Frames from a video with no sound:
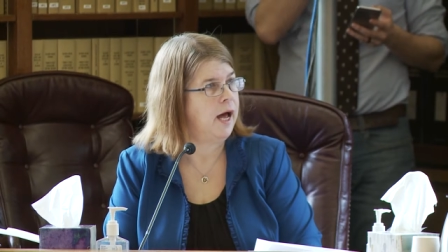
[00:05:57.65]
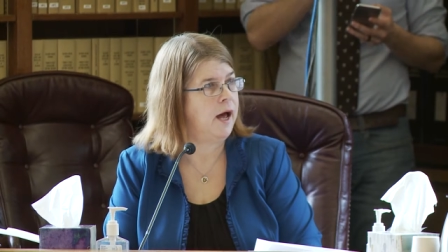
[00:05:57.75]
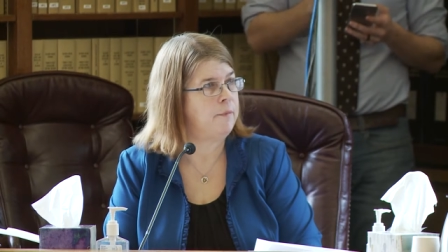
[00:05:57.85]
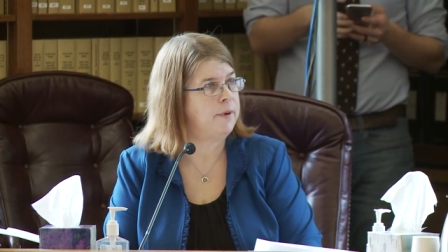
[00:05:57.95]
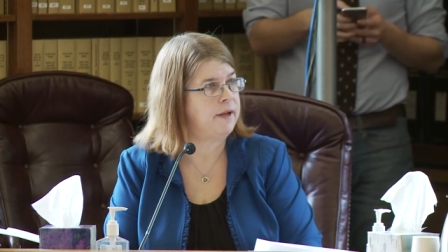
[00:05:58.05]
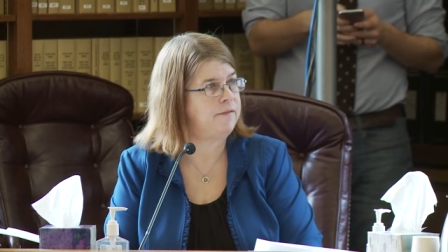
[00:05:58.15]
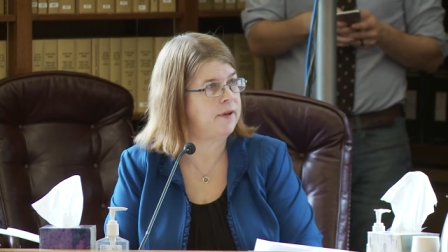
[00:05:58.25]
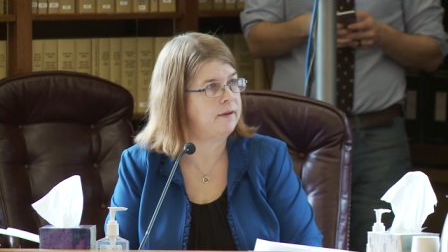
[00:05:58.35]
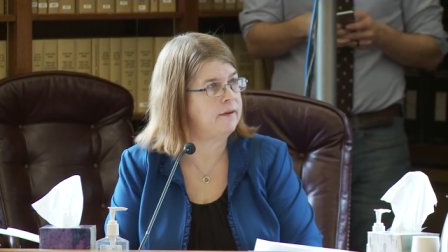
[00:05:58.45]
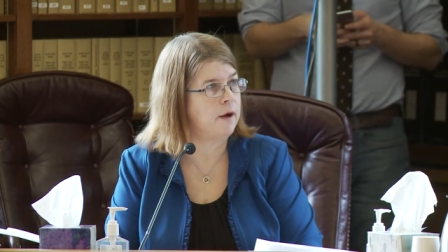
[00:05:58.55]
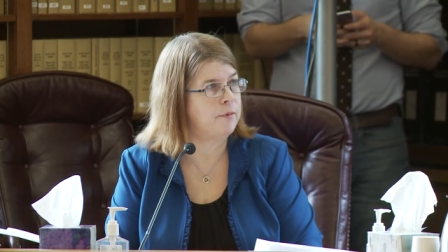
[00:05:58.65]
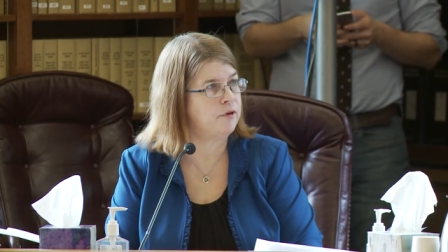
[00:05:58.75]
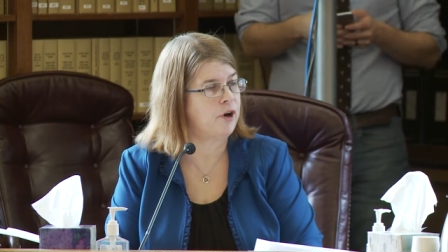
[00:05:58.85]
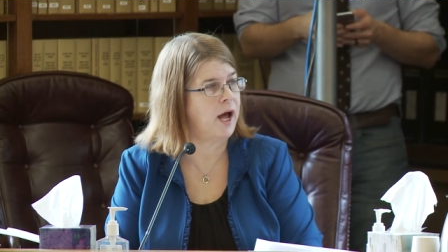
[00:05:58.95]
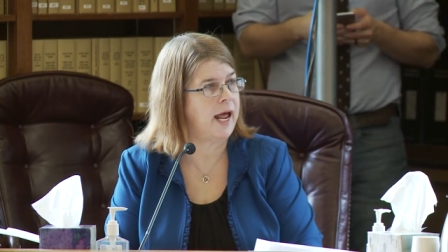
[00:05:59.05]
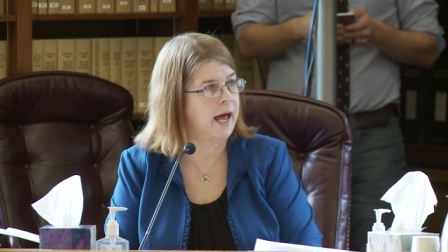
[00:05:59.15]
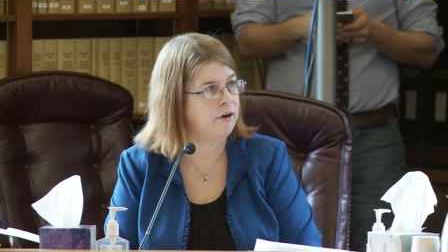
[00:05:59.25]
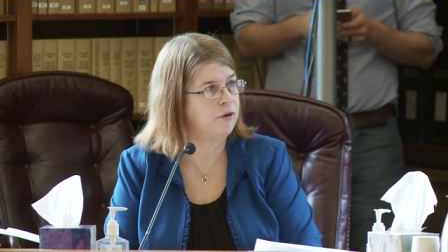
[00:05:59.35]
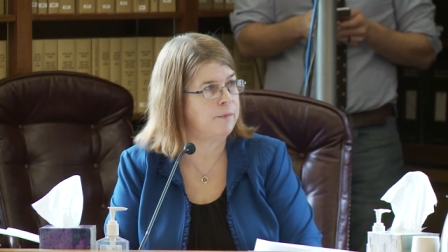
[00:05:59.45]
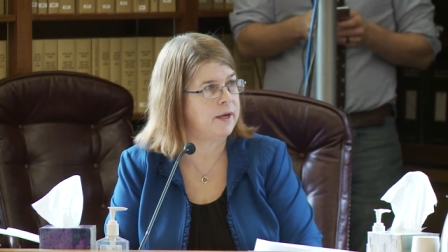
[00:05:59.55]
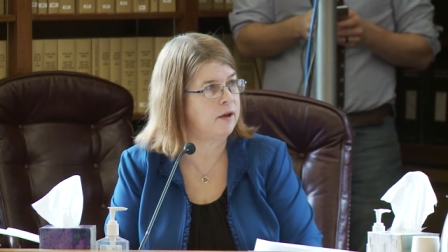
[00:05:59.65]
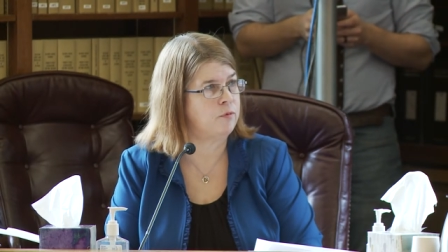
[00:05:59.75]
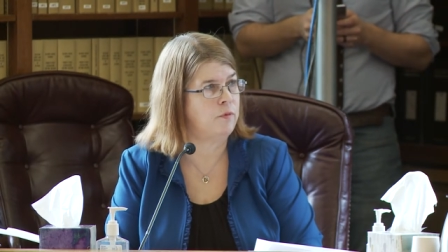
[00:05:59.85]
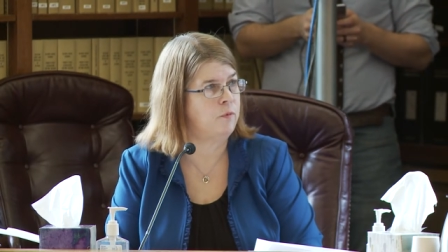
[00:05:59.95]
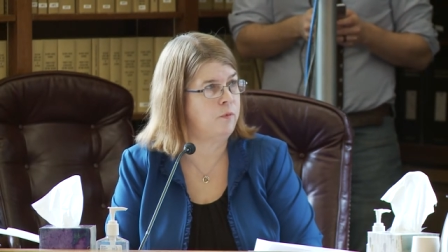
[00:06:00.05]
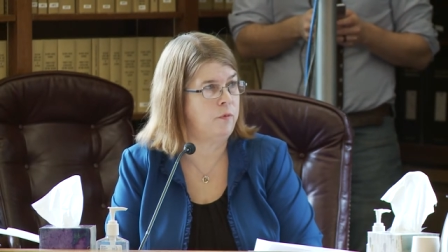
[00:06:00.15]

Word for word: Um, but if these numbers are not accurate because we're